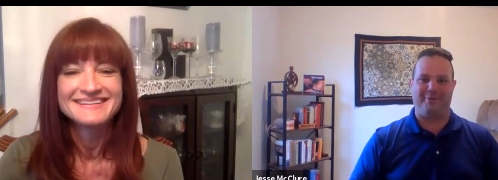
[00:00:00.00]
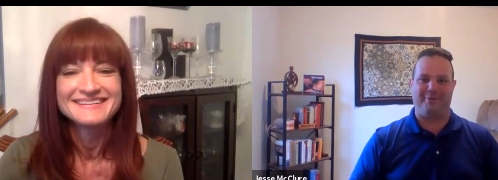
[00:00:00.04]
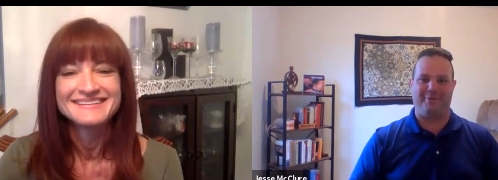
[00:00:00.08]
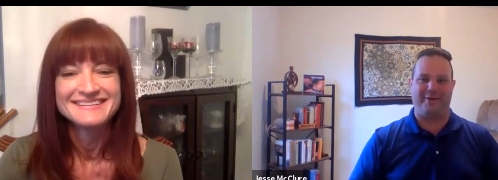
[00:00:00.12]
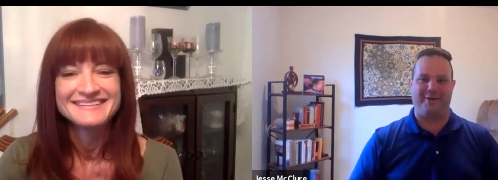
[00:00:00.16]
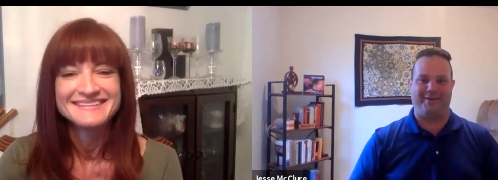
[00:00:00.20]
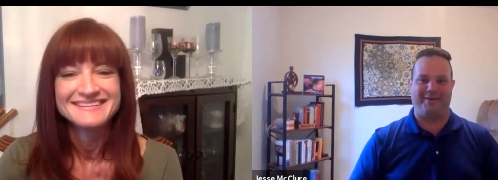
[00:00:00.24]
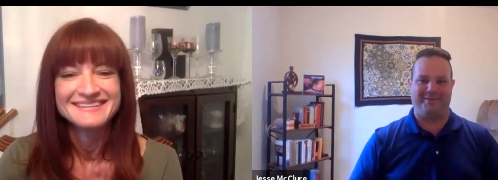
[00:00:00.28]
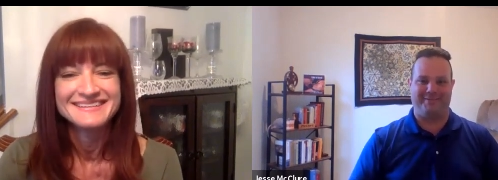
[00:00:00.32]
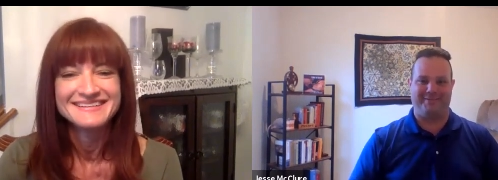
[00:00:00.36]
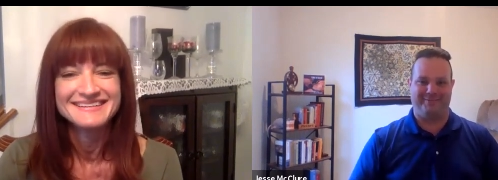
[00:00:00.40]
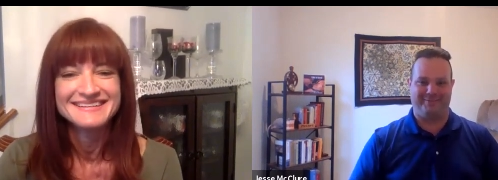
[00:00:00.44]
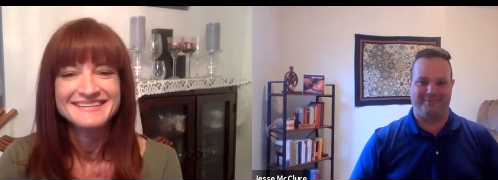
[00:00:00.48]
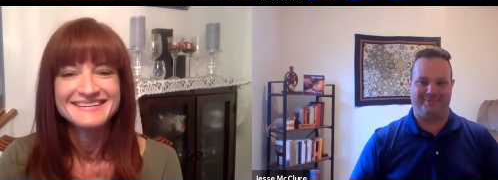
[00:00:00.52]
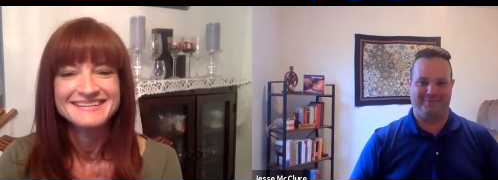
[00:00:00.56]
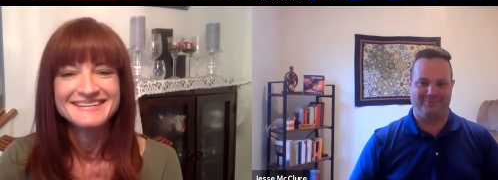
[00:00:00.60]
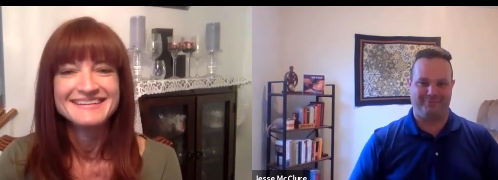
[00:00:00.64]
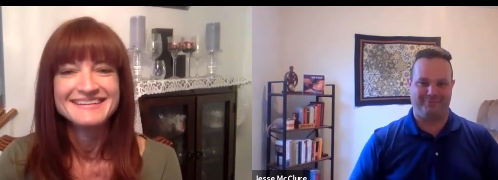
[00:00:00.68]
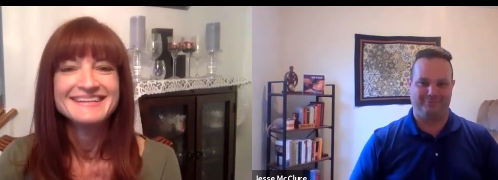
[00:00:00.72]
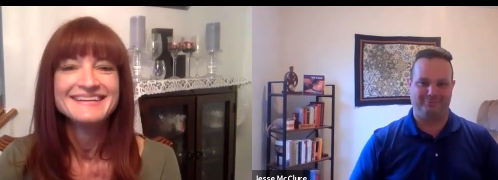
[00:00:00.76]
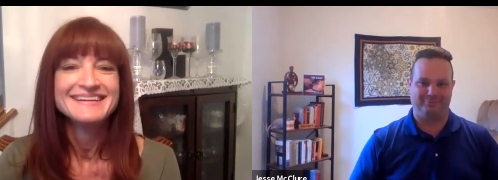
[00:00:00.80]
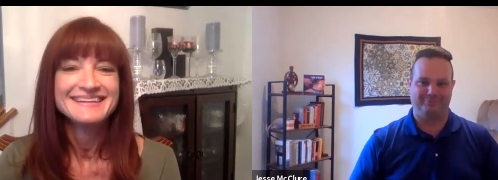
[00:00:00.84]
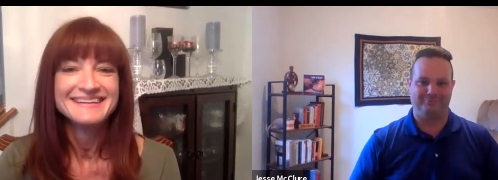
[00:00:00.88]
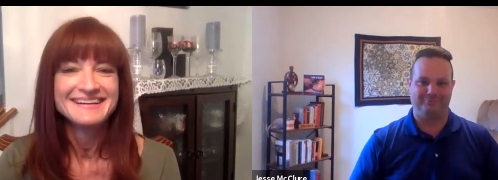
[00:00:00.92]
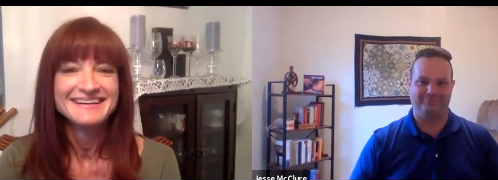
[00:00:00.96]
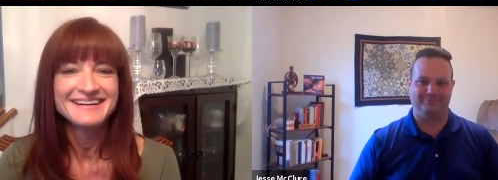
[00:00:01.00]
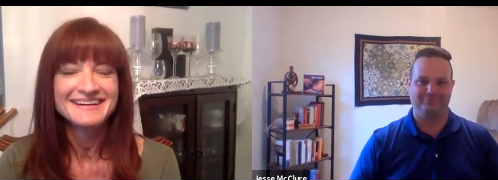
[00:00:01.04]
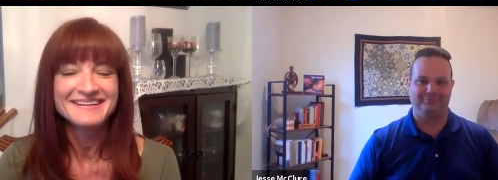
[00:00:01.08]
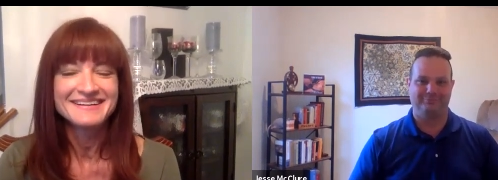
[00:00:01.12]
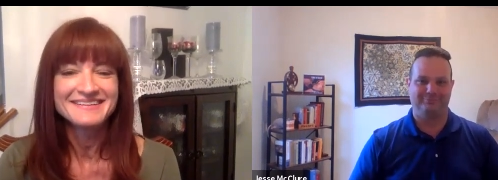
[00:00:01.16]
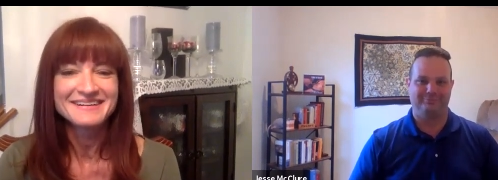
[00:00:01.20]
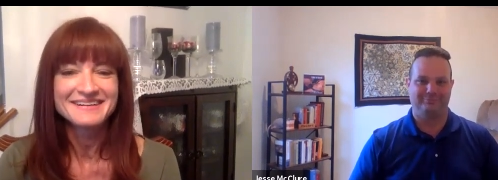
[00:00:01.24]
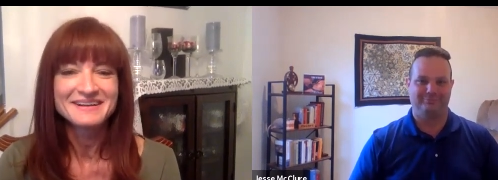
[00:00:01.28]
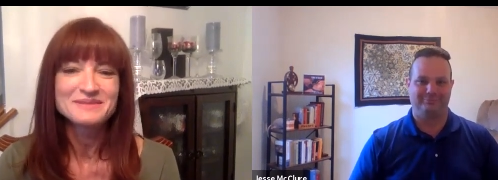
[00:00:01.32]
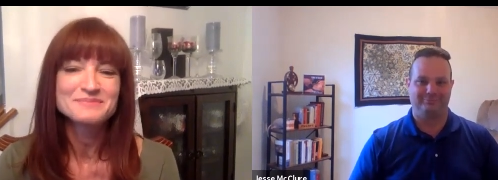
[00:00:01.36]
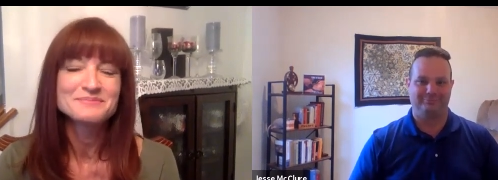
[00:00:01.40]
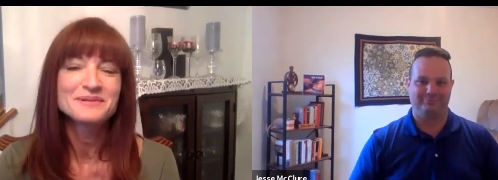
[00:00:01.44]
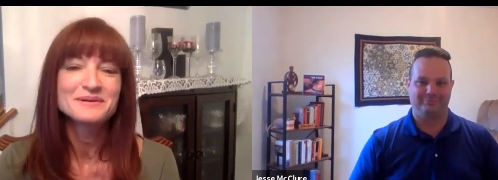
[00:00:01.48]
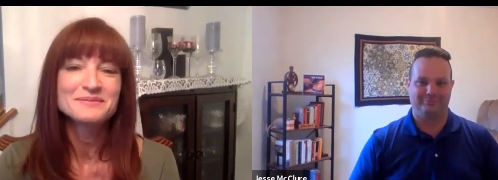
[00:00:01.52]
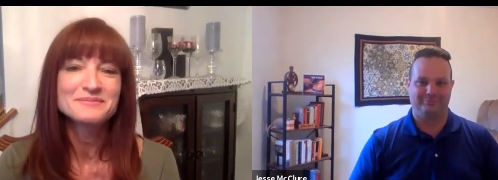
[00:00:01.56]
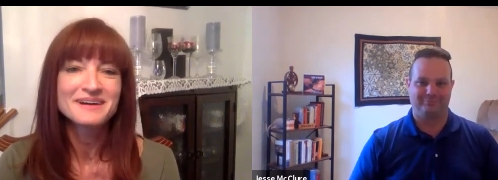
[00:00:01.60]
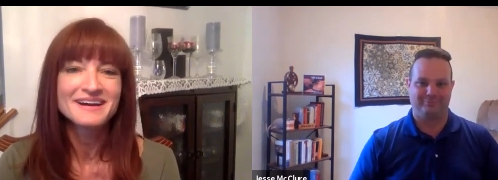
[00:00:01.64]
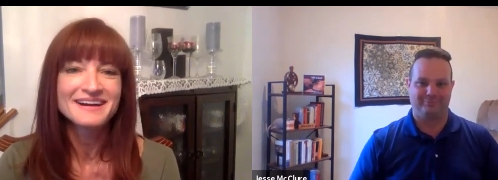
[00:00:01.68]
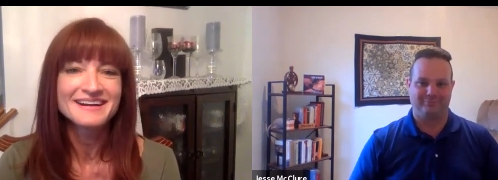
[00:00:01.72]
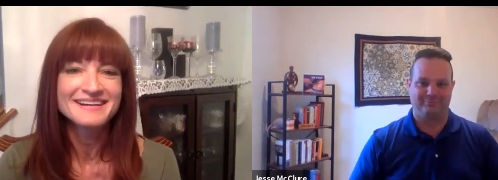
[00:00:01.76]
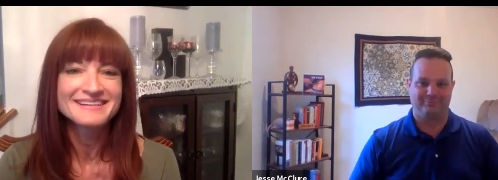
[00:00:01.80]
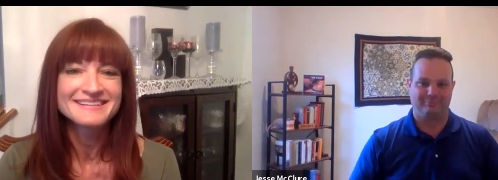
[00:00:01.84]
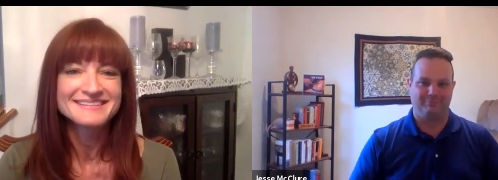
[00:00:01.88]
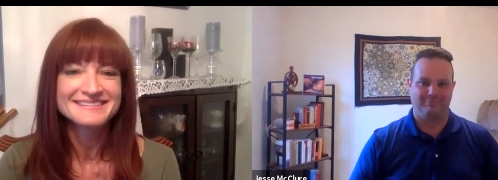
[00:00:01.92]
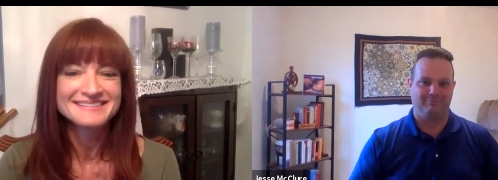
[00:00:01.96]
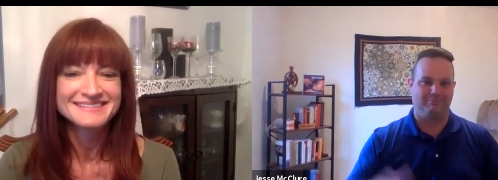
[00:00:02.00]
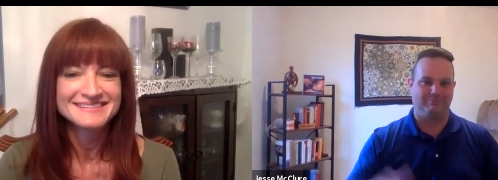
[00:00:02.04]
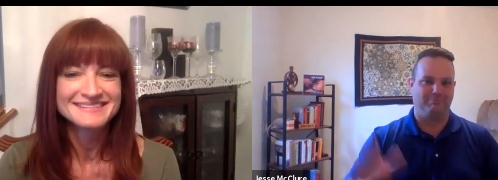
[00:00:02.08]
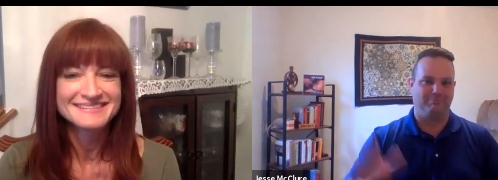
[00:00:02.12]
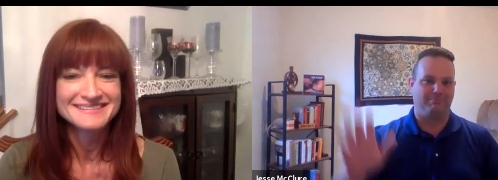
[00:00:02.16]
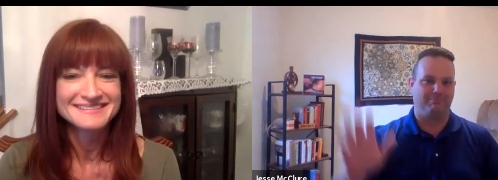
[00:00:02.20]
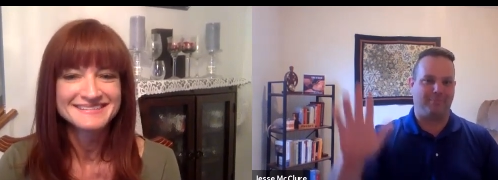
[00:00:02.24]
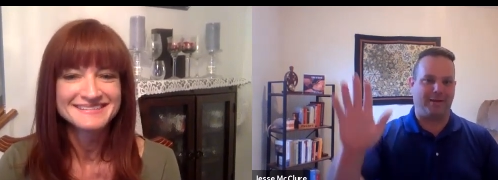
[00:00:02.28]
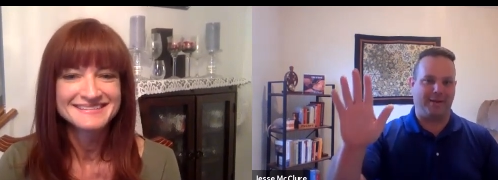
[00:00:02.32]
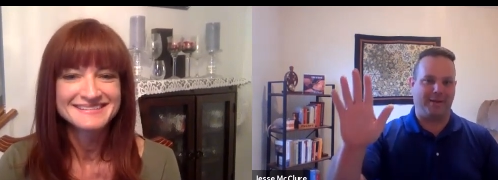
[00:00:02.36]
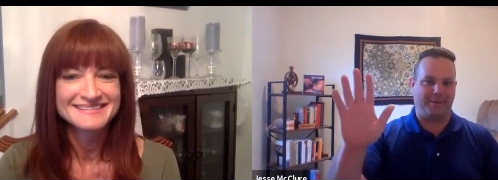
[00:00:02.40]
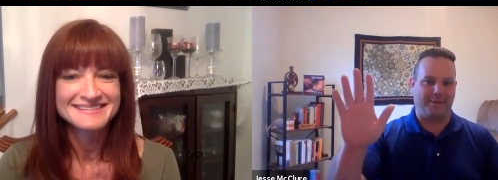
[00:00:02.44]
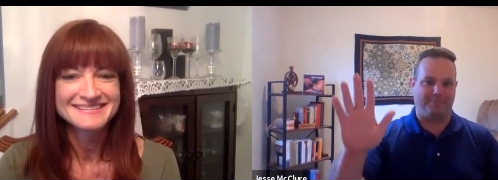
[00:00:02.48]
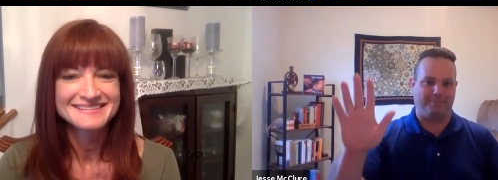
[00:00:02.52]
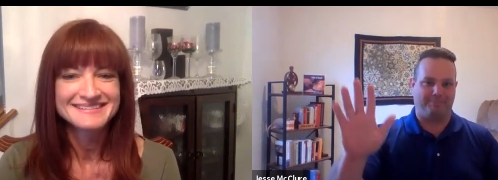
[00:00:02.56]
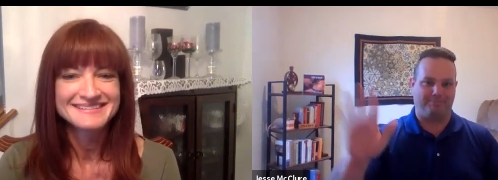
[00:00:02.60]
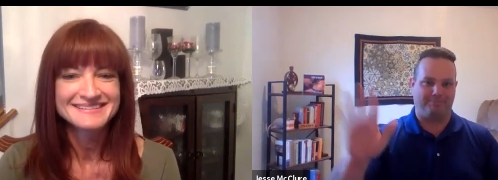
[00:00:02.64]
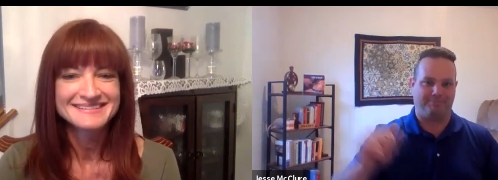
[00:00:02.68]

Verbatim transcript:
Speaker 1: great.
Speaker 2: All right. Bye-bye.
Speaker 1: Bye.